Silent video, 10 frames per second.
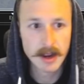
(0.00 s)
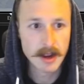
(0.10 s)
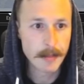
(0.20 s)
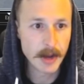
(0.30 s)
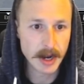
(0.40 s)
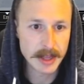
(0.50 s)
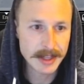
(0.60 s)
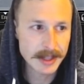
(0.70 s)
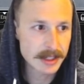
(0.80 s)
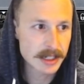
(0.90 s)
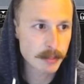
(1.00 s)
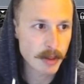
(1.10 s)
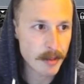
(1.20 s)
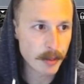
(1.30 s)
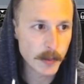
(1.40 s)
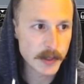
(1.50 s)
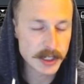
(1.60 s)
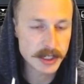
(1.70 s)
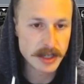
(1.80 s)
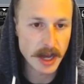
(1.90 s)
but I think this is probably just
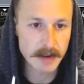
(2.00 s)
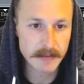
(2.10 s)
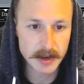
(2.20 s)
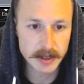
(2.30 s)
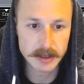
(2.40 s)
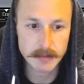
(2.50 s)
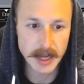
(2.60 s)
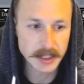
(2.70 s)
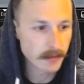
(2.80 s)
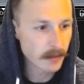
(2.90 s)
not a very good matchup for